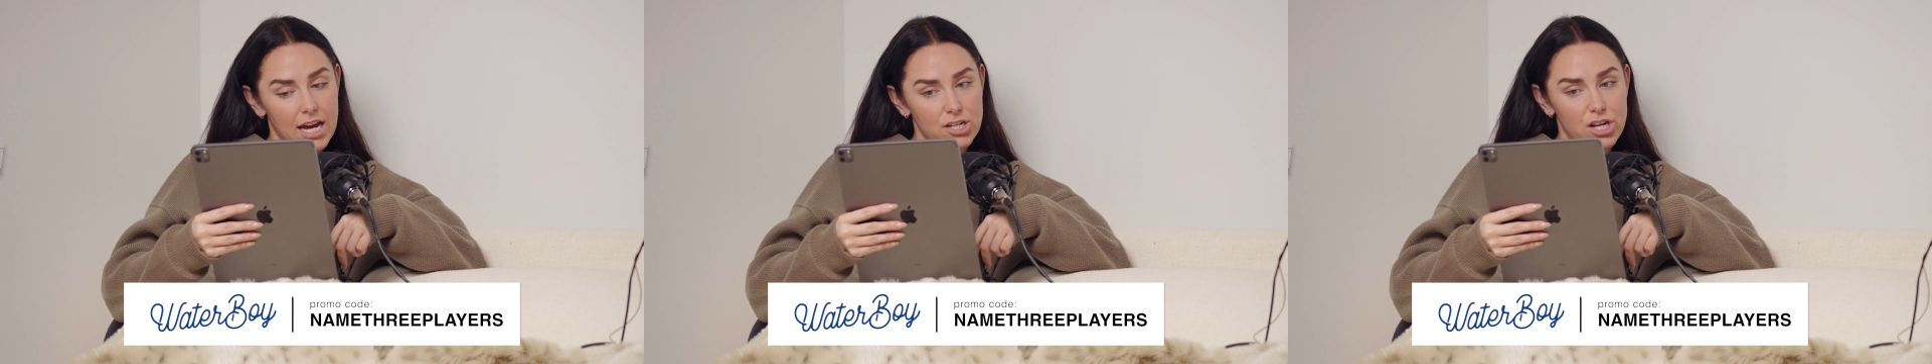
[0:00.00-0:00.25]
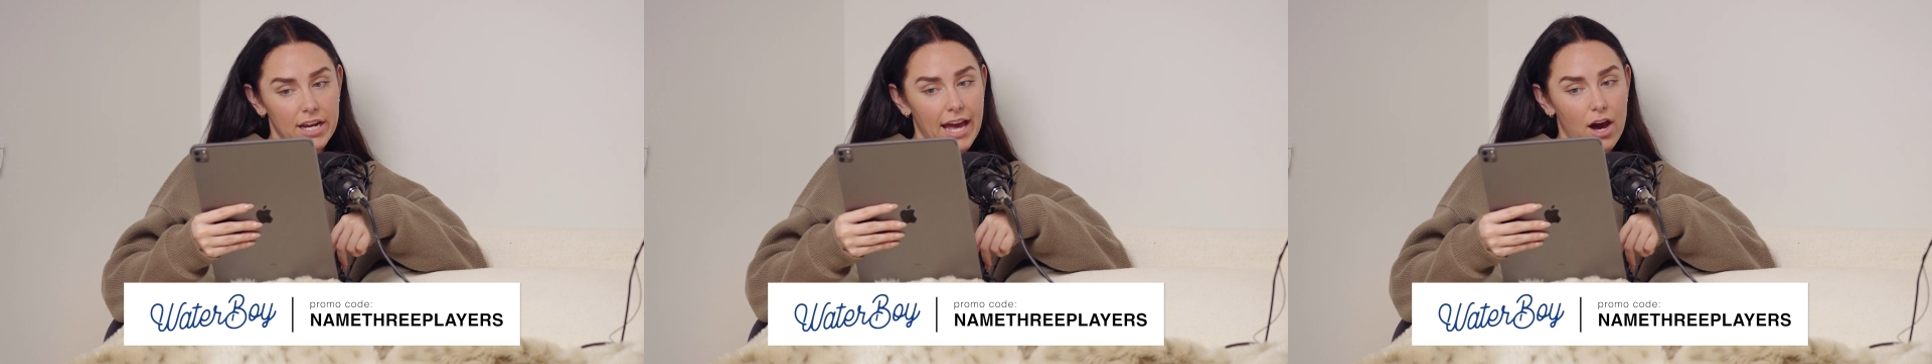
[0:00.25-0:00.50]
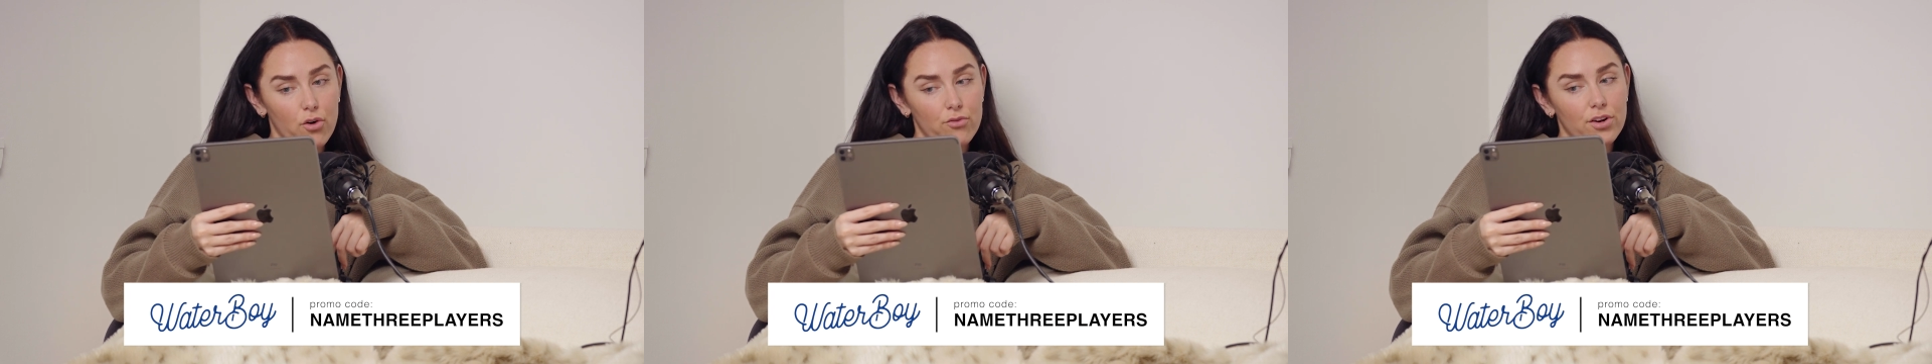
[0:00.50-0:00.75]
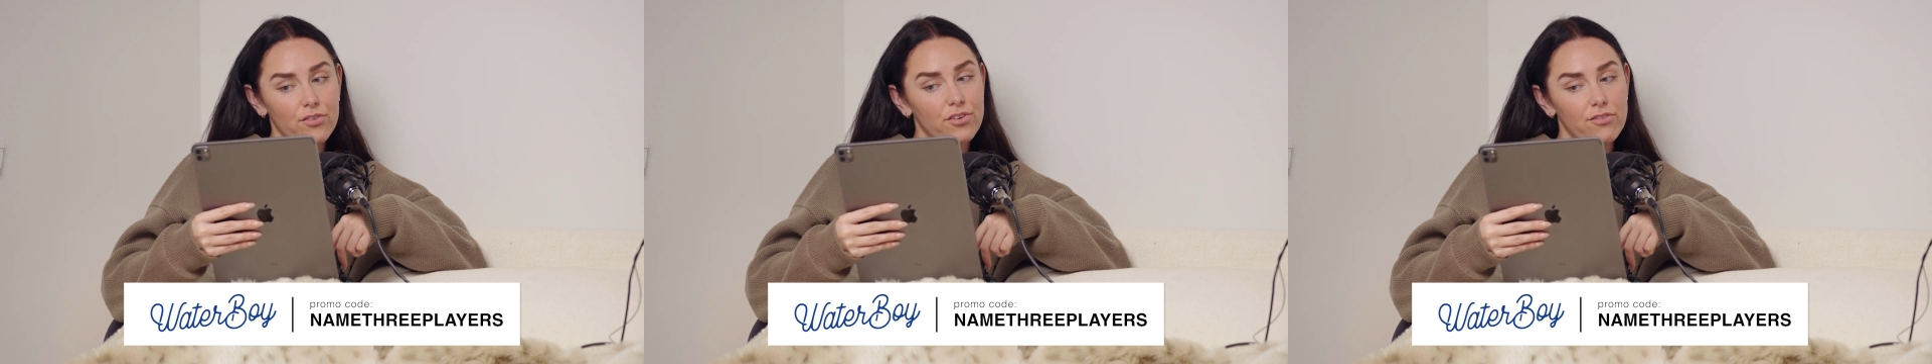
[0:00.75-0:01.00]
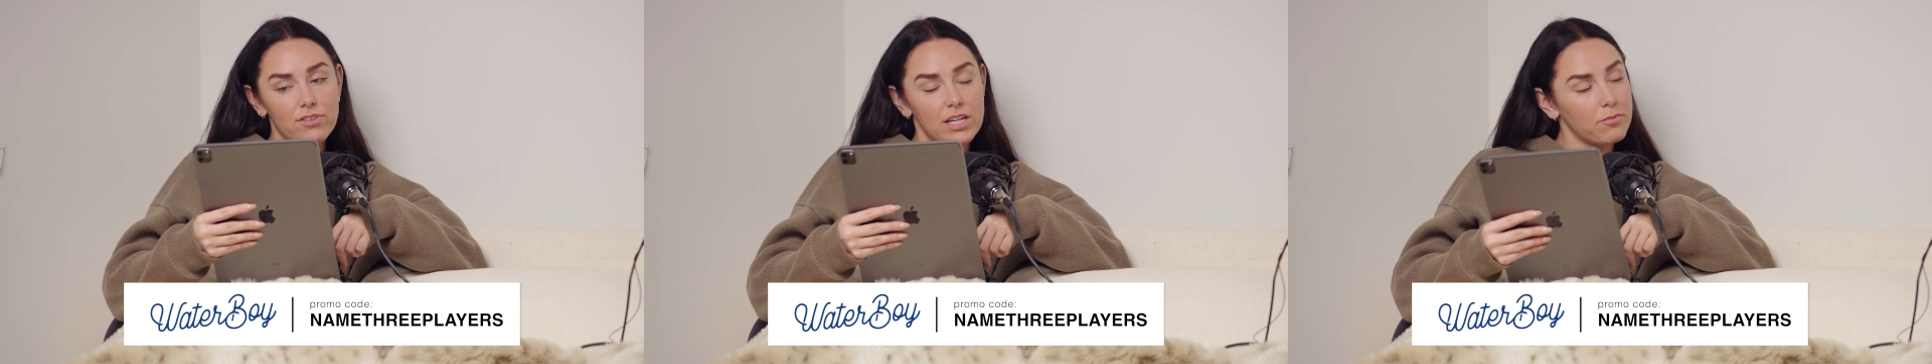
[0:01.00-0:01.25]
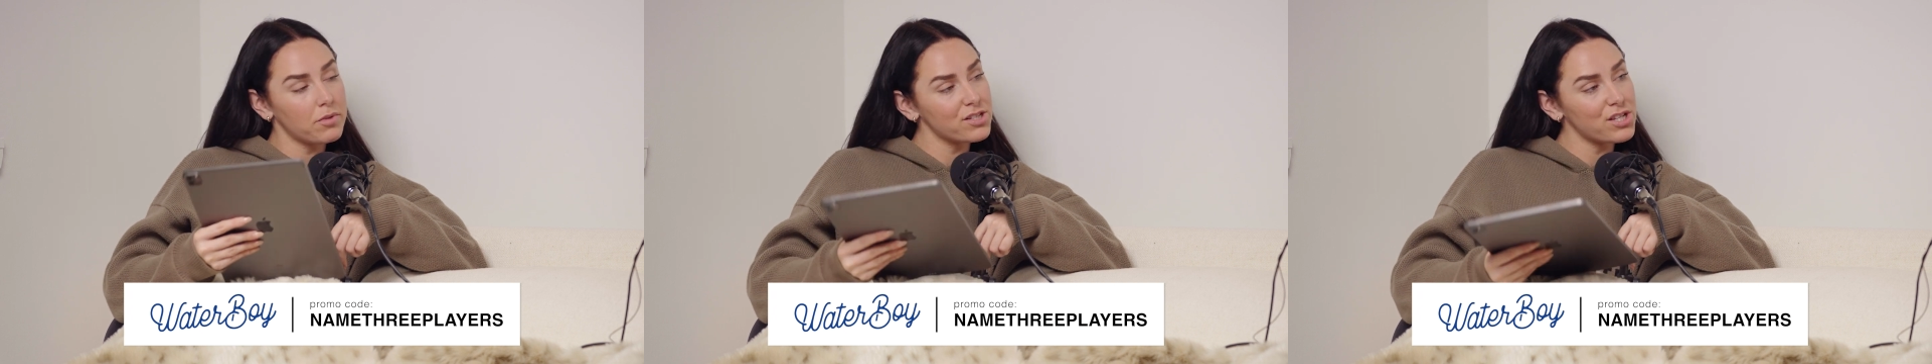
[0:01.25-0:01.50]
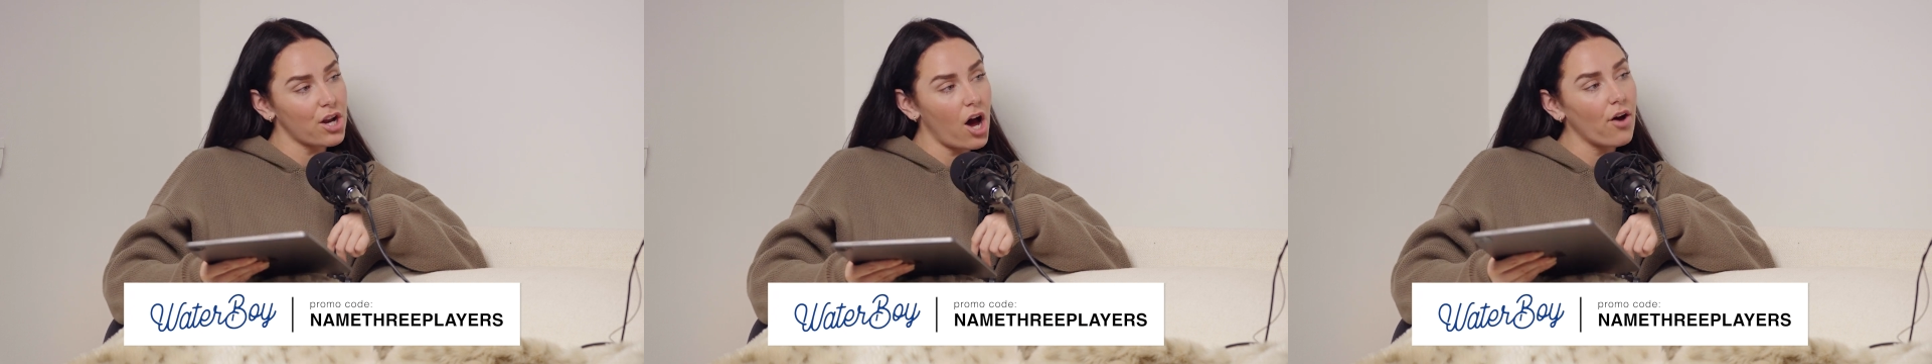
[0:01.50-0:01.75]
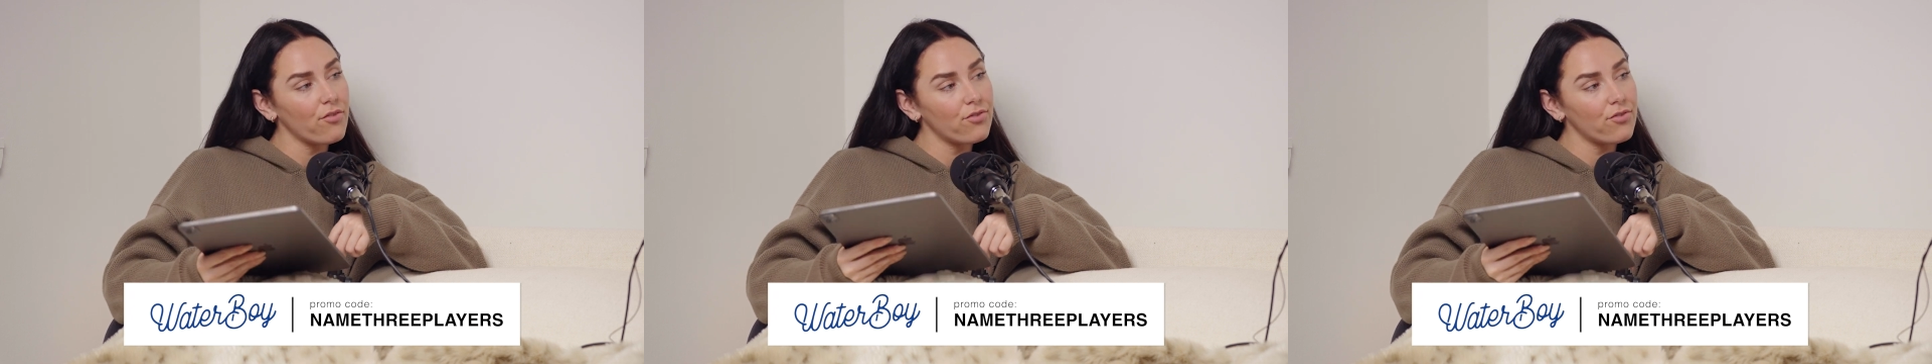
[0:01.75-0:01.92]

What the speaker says: at checkout for 15% off.